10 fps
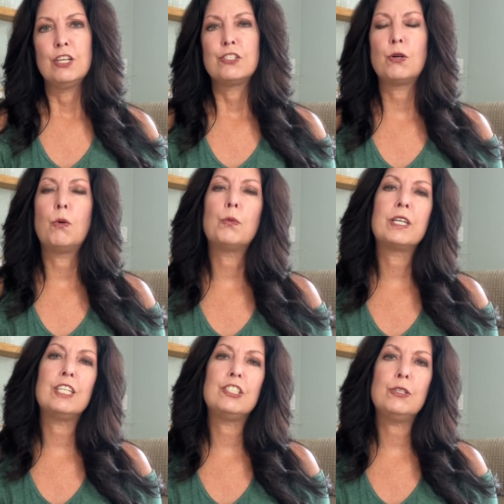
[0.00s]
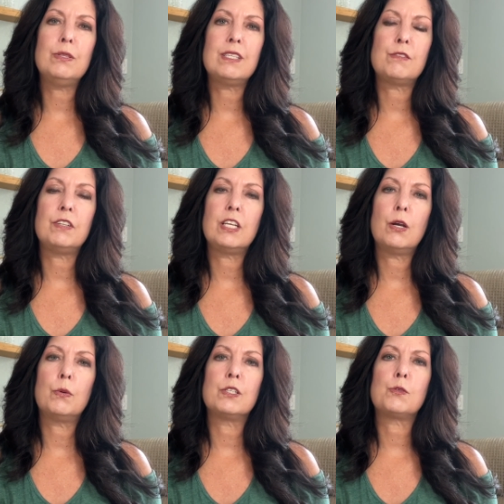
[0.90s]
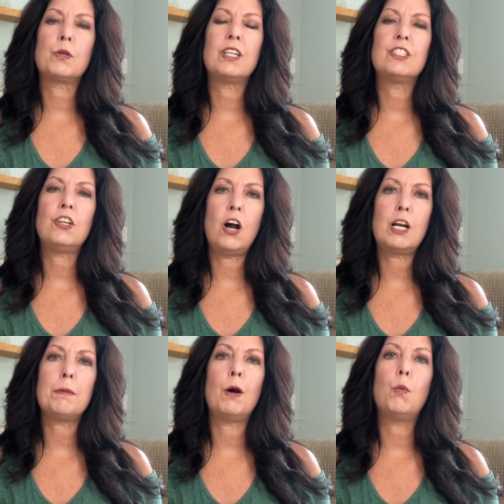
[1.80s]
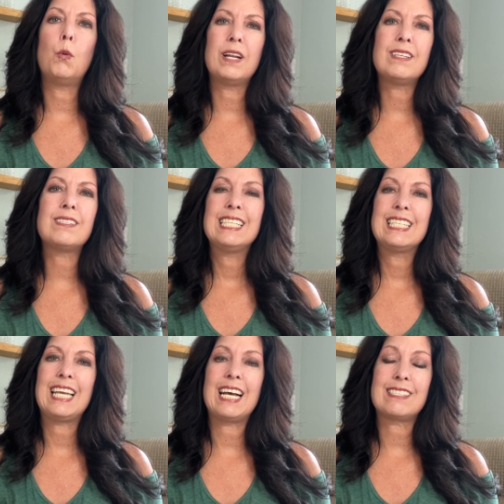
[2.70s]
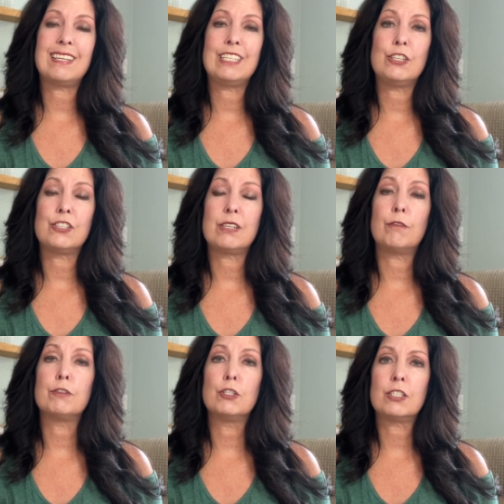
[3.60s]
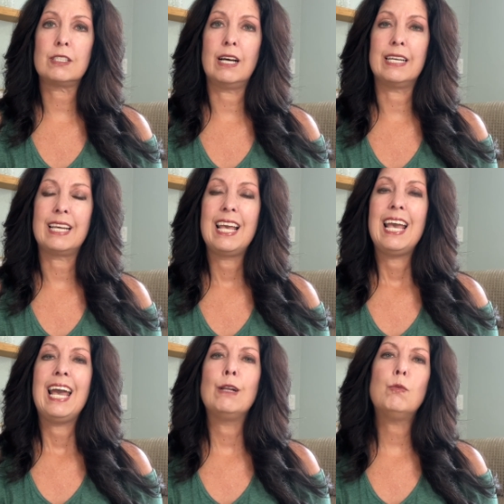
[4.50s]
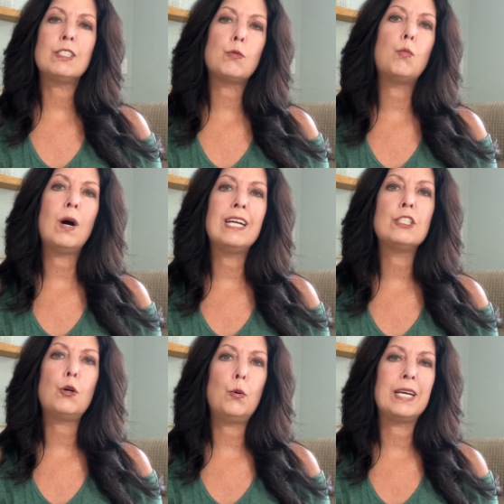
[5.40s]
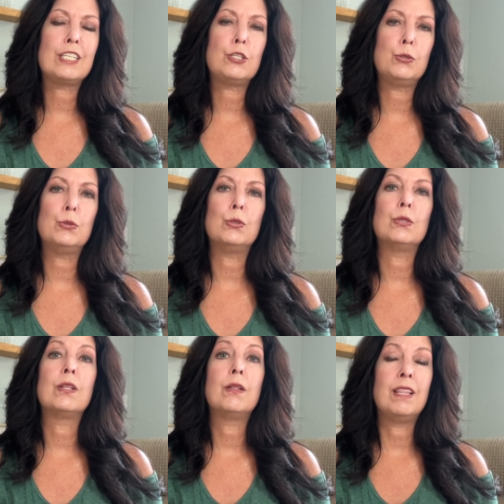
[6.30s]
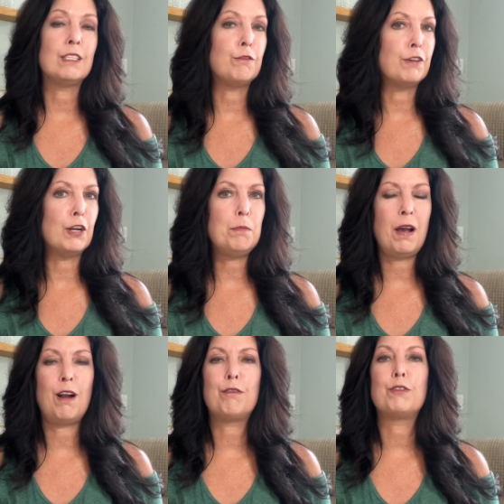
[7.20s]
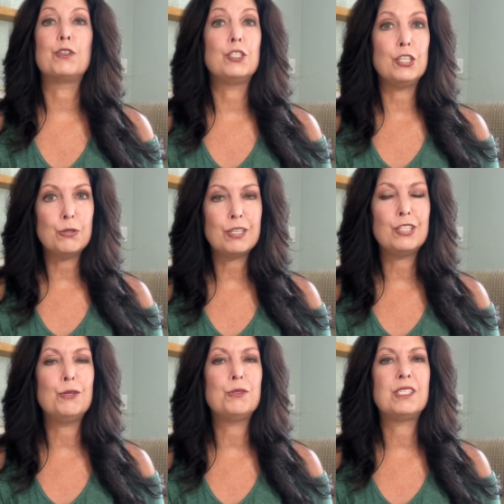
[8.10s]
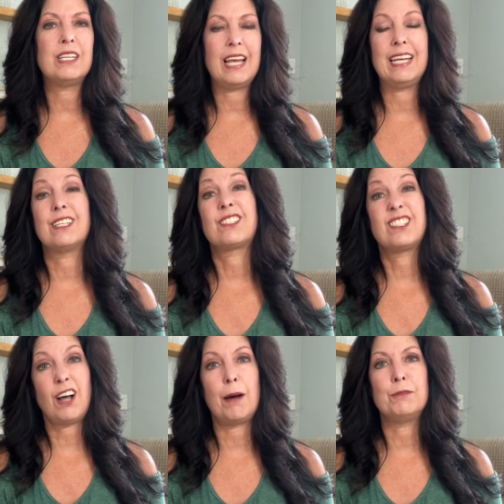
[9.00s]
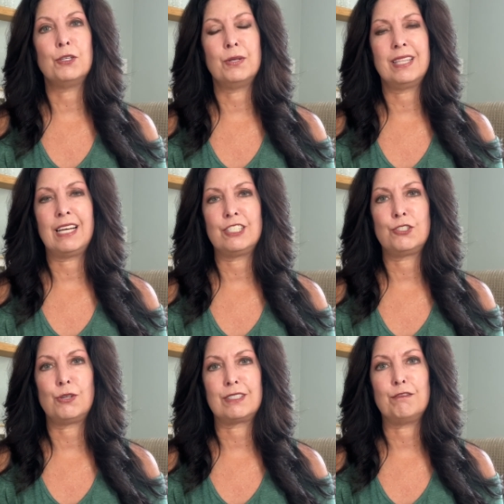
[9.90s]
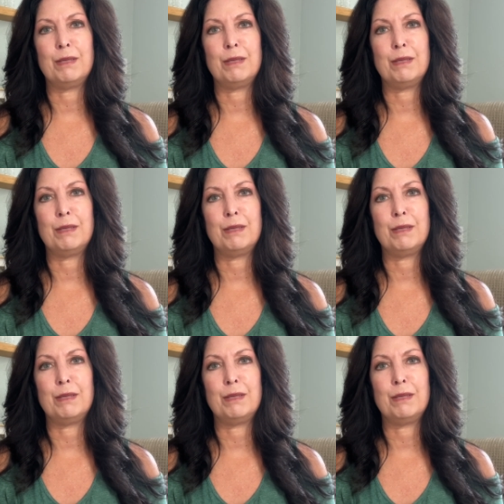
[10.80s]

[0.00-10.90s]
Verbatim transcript: So what we're gonna do in this video is we're gonna talk about what does gaslighting yourself look like and what's one quick tool that's very powerful you can use today to stop doing that destructive